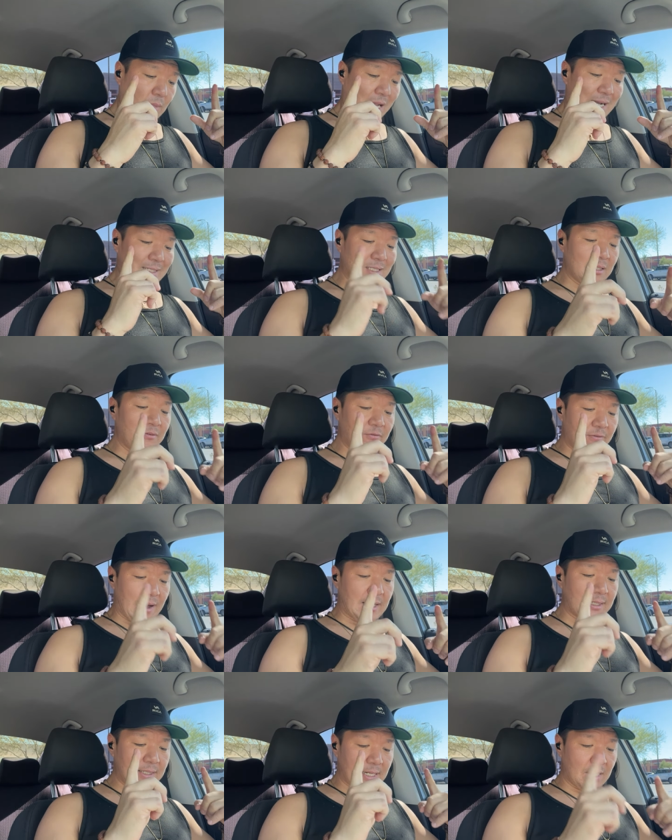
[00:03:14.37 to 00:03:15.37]
I didn't
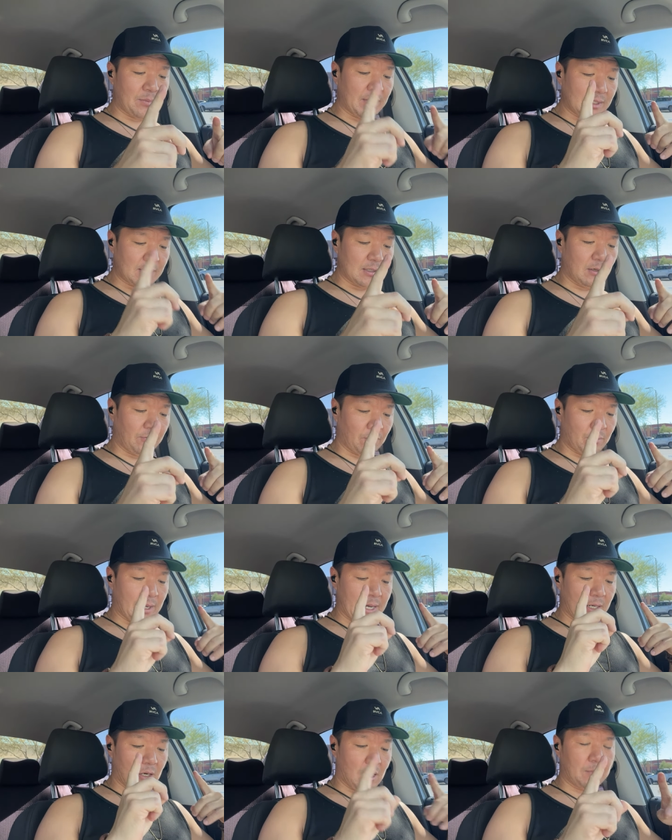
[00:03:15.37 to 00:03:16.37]
validate myself or
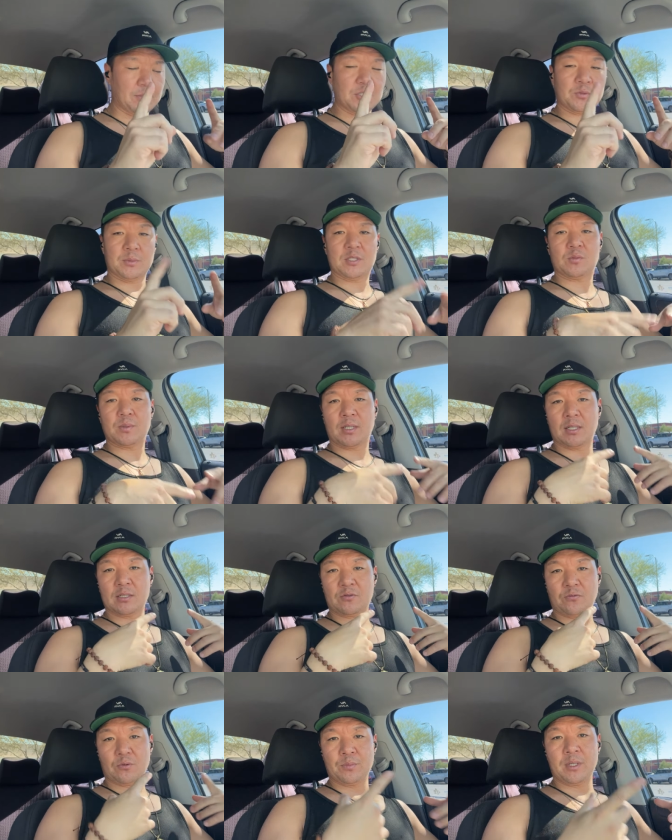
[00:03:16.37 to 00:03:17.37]
my accomplishments
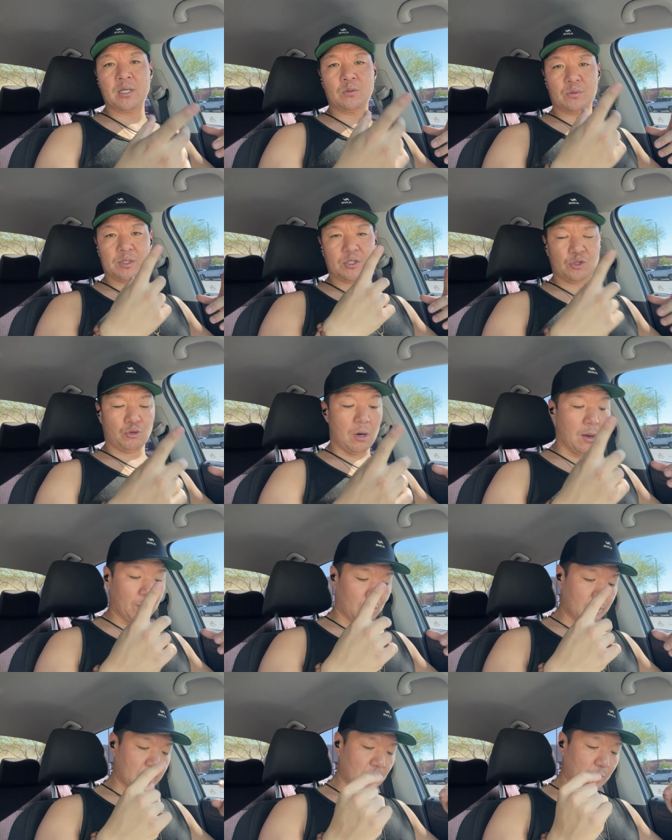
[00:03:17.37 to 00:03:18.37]
because for me it was a
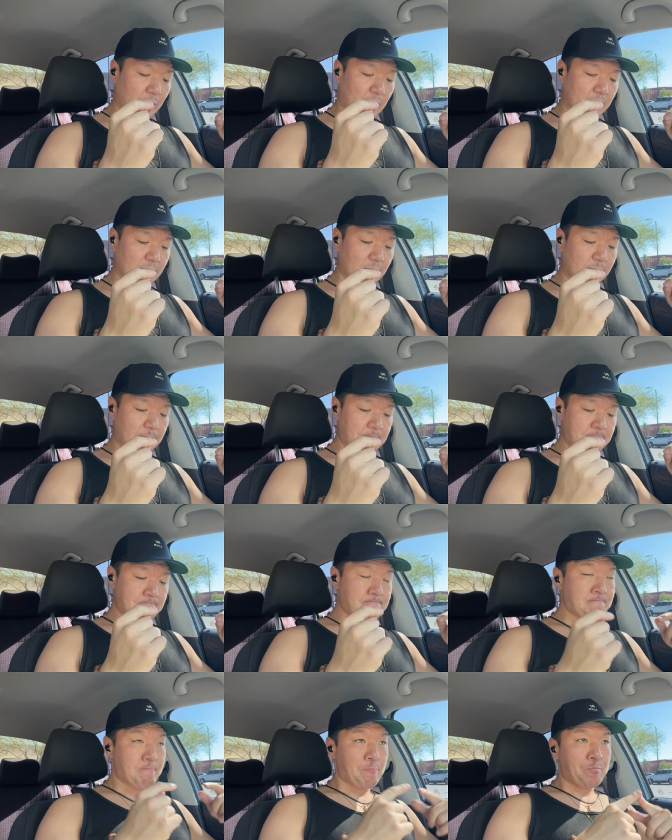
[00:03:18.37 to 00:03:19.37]
trauma response.
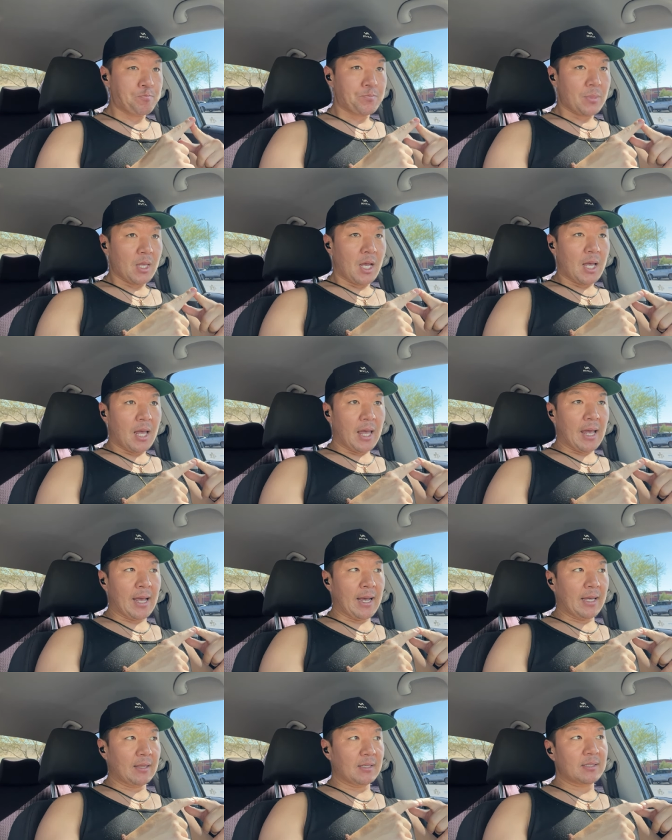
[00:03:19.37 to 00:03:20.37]

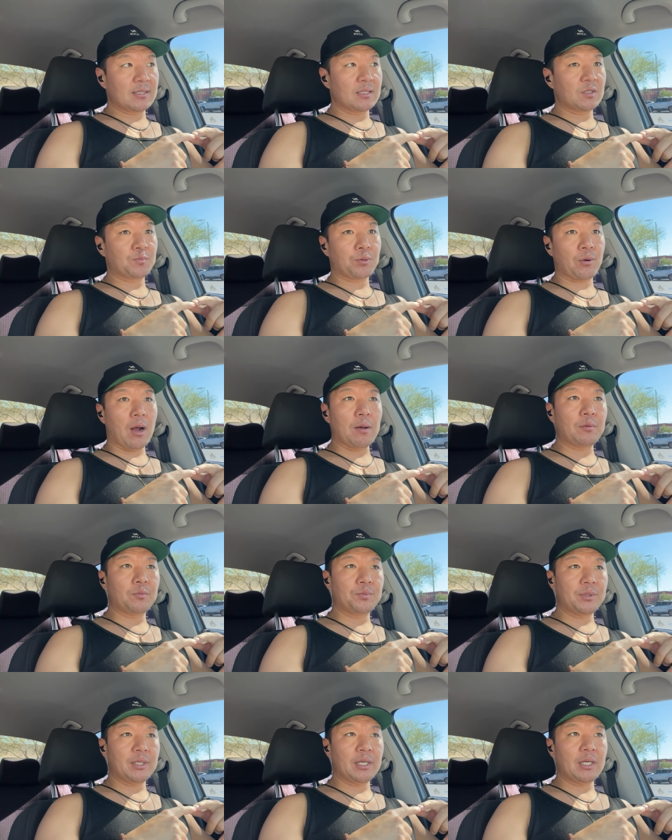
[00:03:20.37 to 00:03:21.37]
And this is
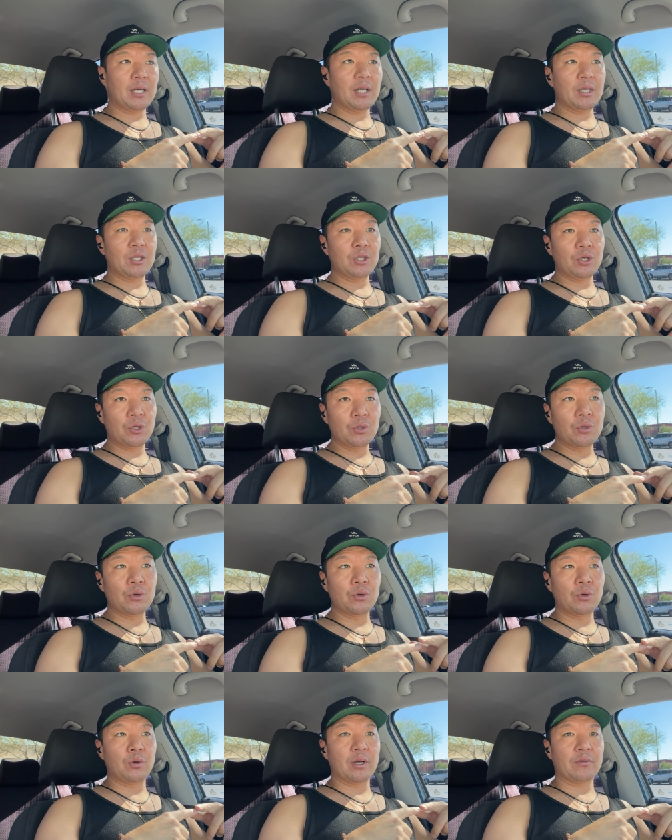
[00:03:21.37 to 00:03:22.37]
probably
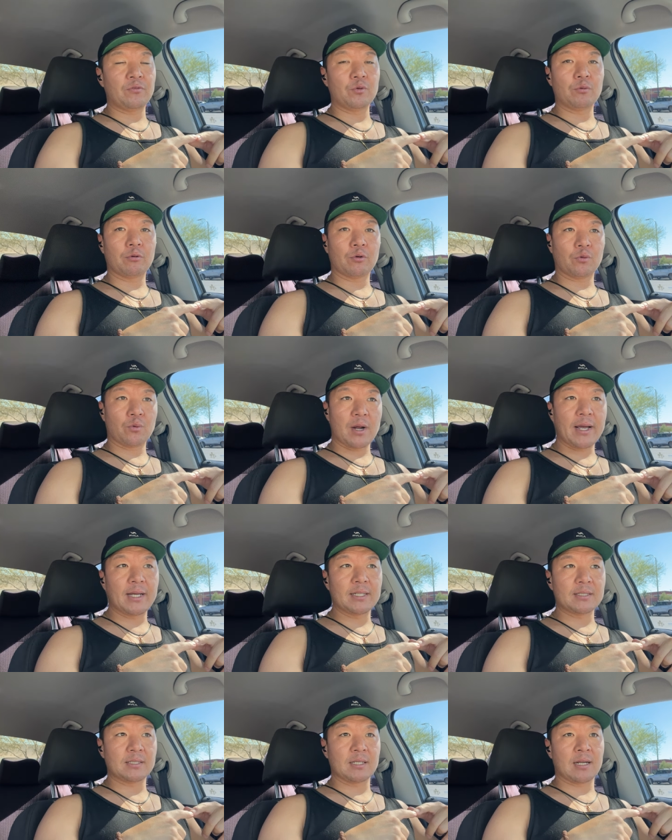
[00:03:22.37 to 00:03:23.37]
you if you were
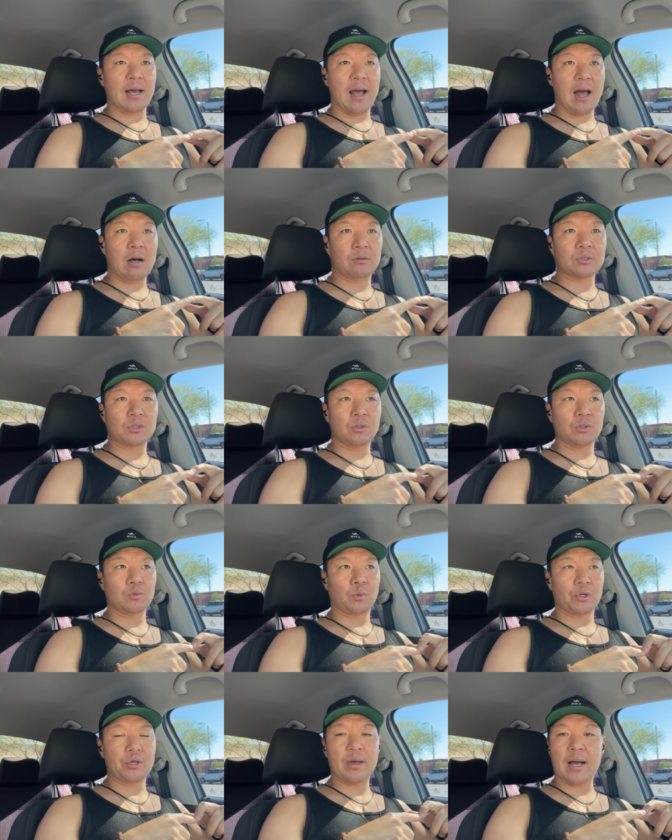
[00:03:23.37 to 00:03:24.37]
raised in a household
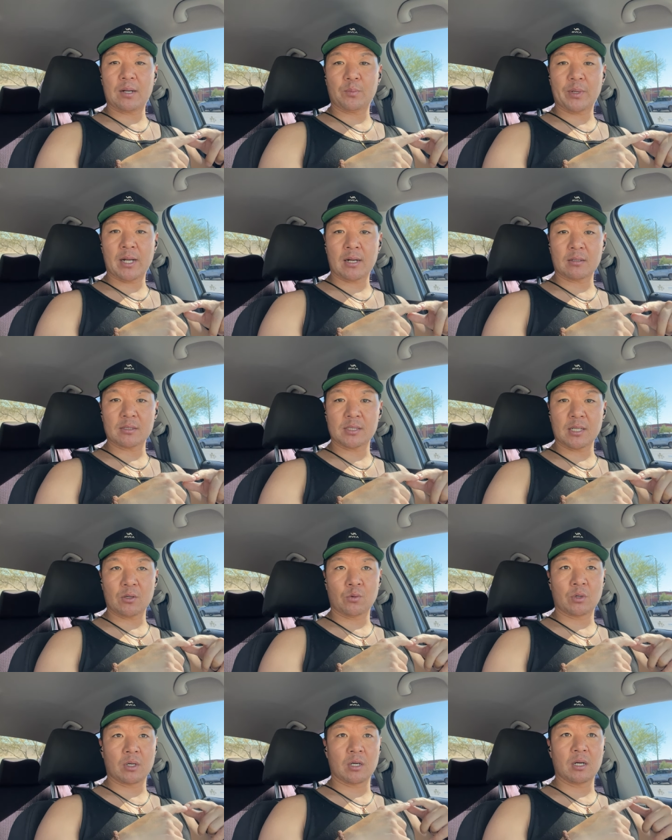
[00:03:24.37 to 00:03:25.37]
where you had parents
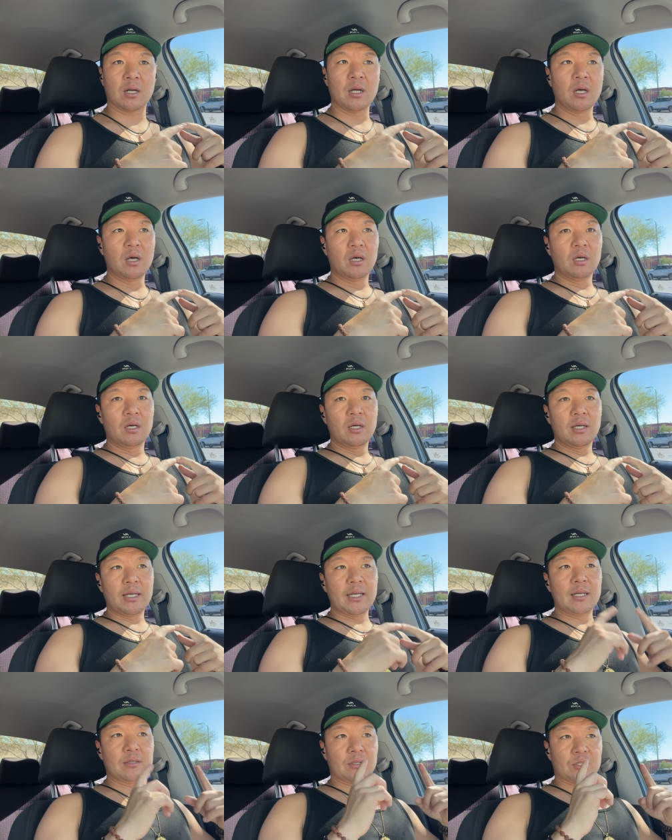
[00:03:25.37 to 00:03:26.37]
that were
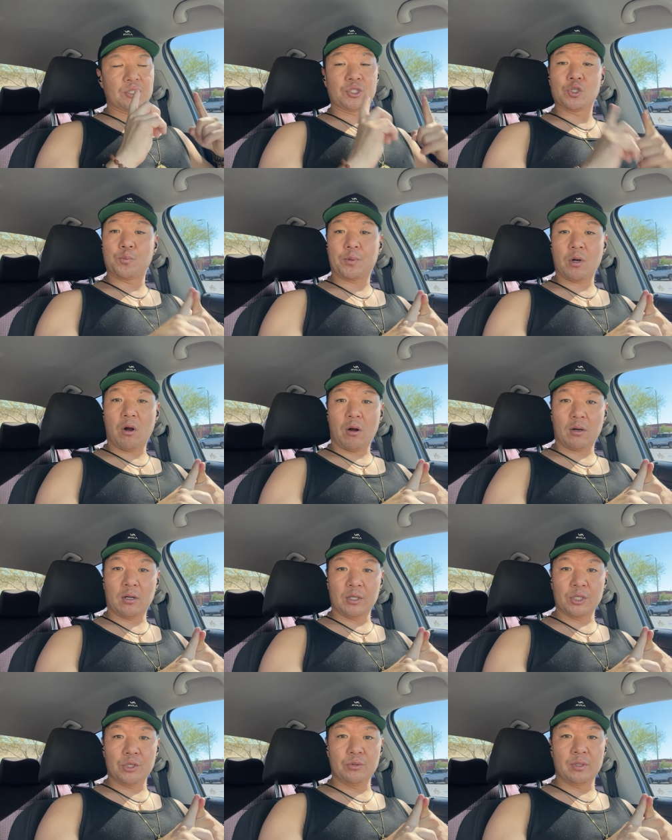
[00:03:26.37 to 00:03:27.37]
either super hard
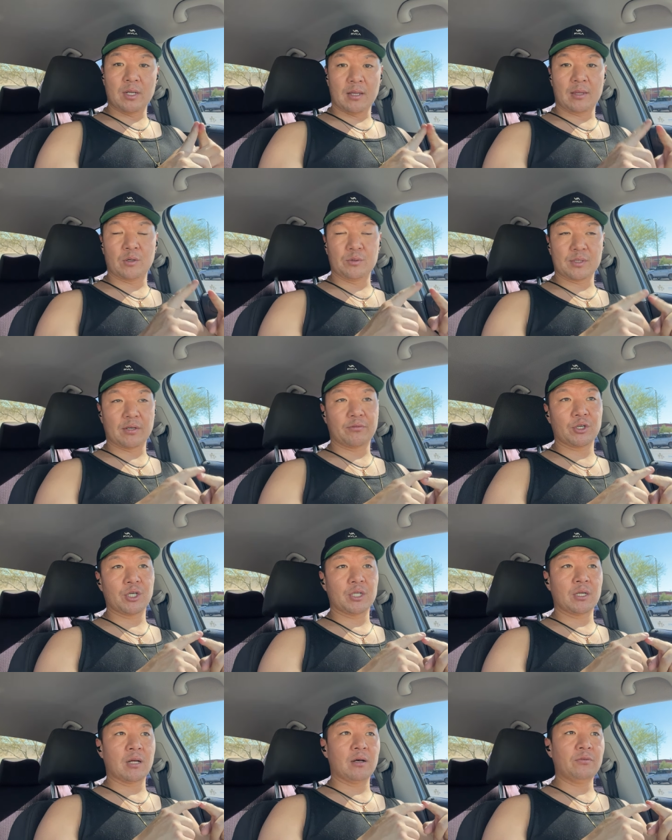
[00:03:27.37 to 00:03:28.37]
on you and nothing was ever
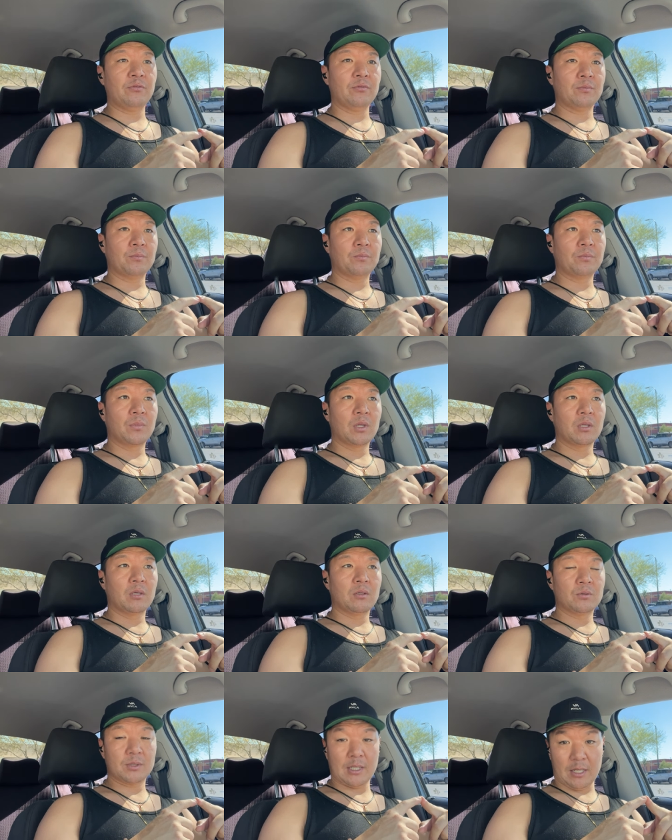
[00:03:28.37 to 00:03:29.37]
good enough.
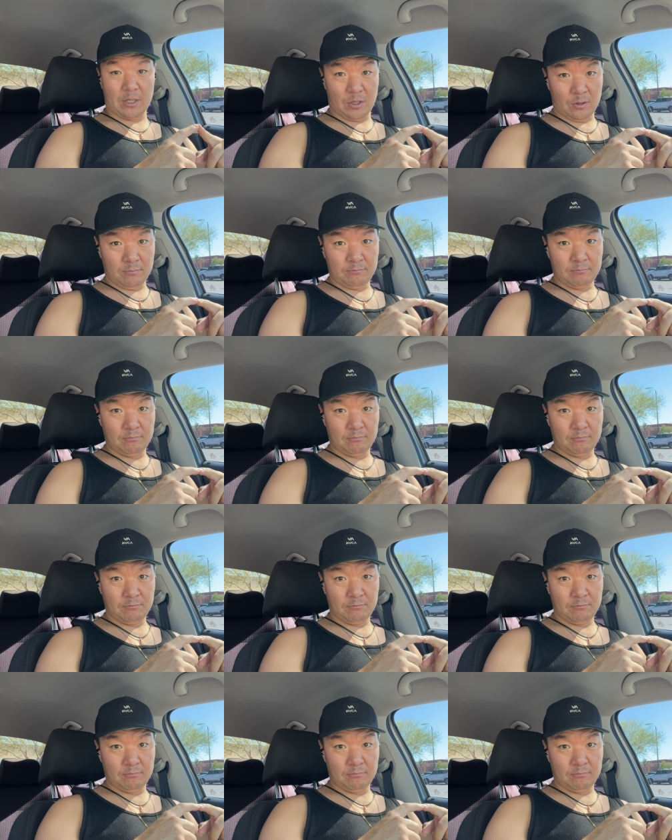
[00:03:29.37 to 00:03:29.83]
Was that you?